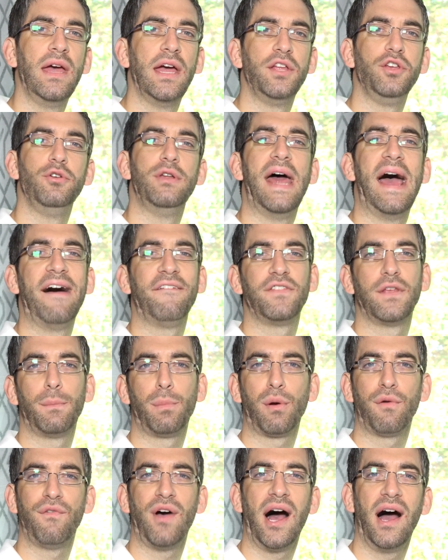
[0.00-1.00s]
and you'd have to
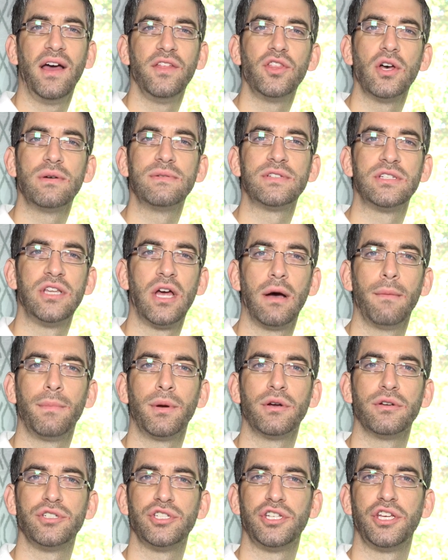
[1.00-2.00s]
provide those
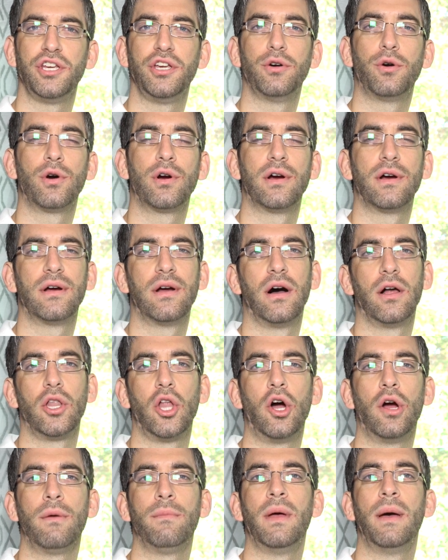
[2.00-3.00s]
numbers to your
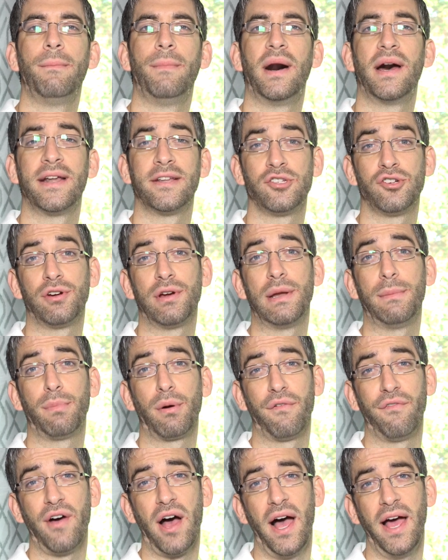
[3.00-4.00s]
alarm monitoring
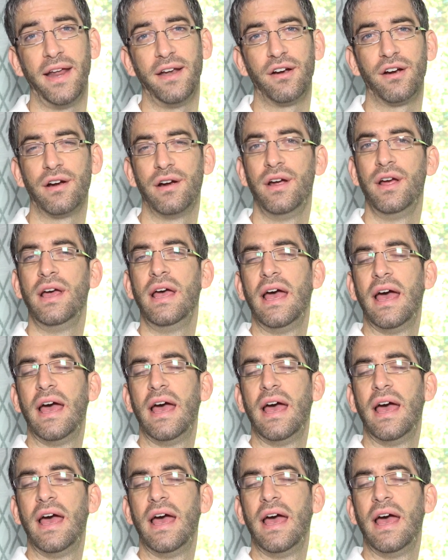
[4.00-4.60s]
provider,